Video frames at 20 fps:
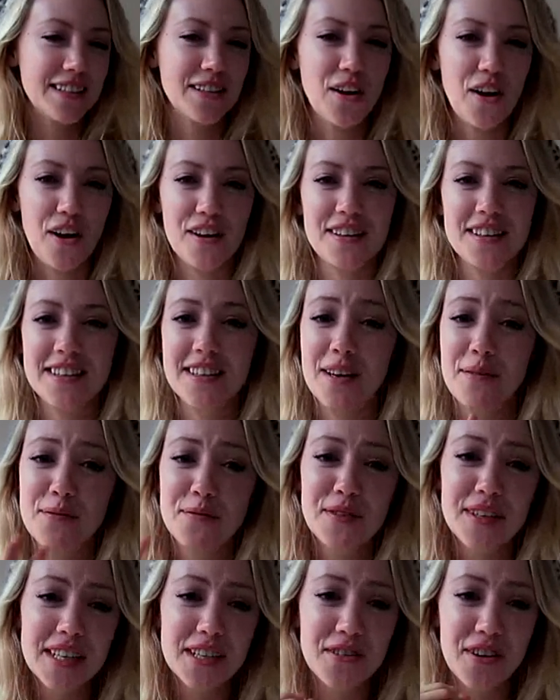God,
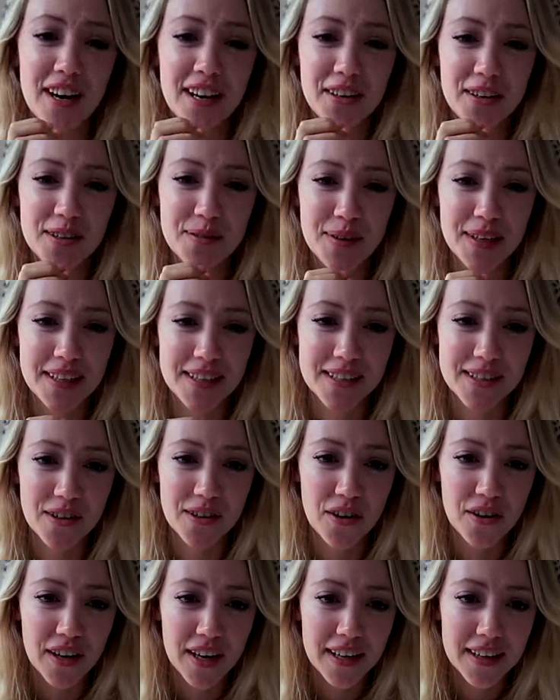I'm really trying not to make this
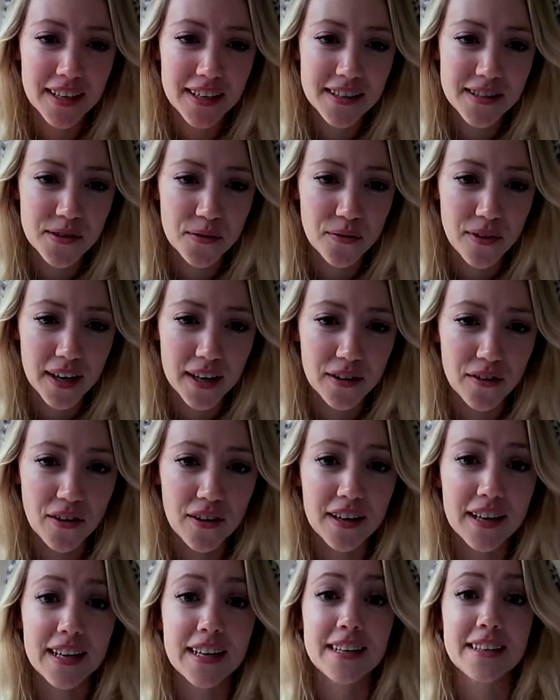long, and I think it's already
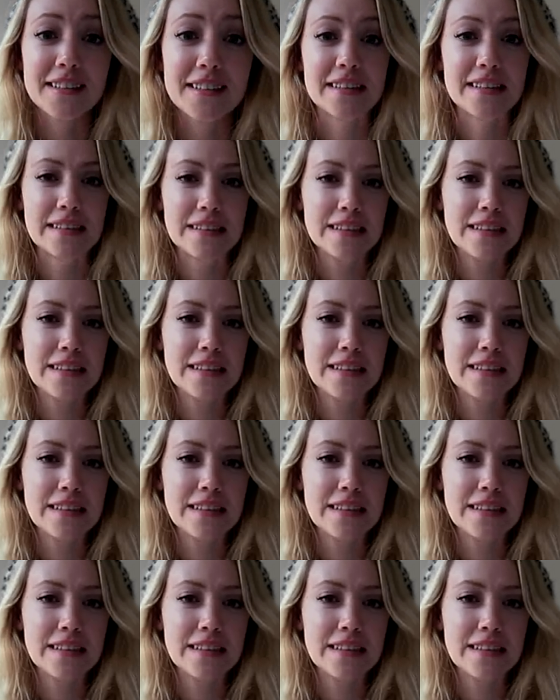long. It is.